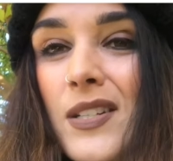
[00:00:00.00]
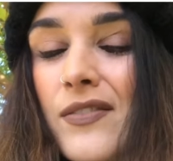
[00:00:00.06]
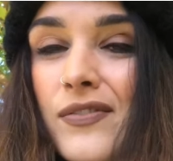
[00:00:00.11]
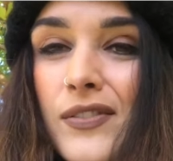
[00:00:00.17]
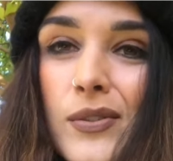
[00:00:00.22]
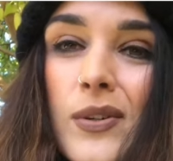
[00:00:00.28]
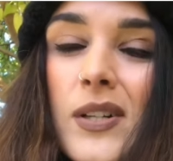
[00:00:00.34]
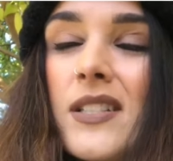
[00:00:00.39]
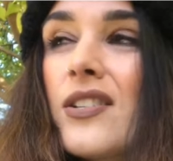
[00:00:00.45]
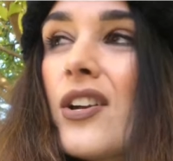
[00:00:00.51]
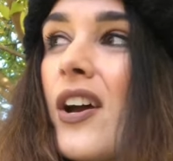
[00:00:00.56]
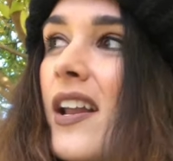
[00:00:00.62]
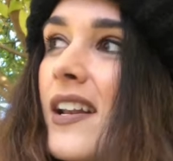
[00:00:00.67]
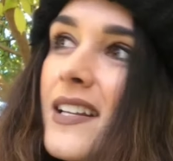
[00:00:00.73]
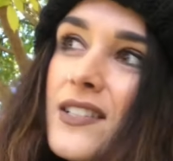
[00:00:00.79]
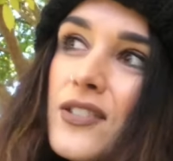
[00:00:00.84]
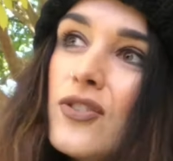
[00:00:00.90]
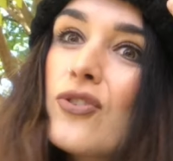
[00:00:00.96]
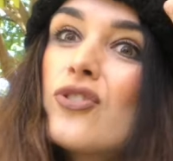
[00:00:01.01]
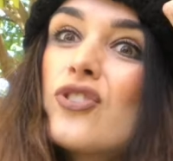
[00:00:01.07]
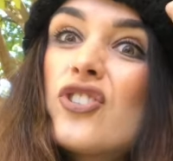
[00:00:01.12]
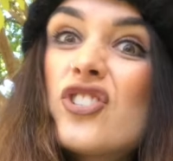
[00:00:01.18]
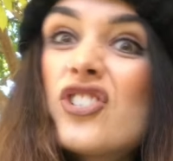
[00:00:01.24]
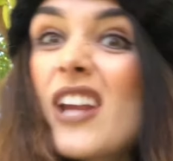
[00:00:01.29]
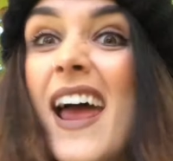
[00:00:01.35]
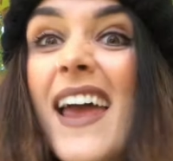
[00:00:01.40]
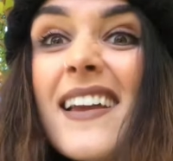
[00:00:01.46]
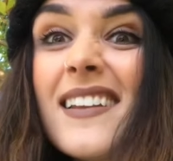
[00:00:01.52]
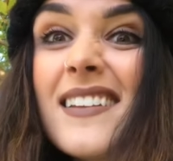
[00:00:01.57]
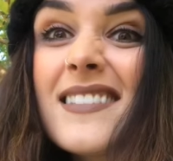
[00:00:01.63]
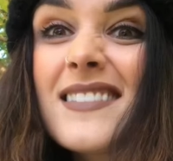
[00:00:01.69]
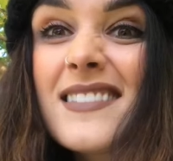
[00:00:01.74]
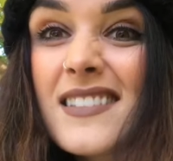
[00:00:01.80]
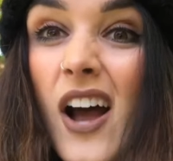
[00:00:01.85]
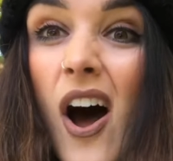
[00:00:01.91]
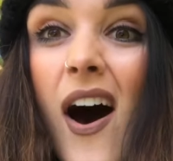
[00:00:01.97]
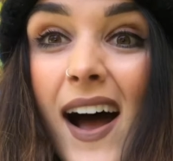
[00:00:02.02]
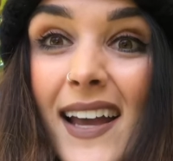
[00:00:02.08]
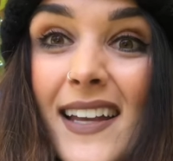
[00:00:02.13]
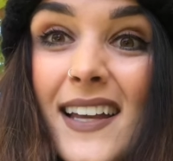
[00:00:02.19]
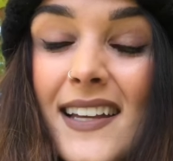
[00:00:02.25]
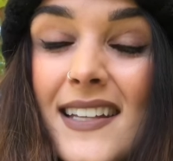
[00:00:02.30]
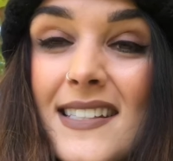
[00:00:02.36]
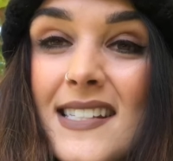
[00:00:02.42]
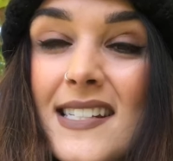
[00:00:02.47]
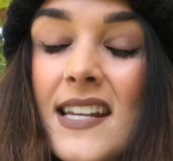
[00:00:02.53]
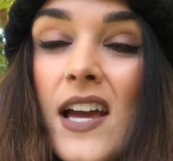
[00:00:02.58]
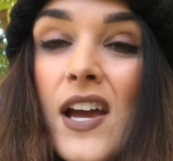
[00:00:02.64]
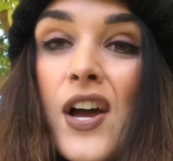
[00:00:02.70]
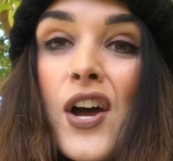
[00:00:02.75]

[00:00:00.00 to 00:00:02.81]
if you are turning to shake diets,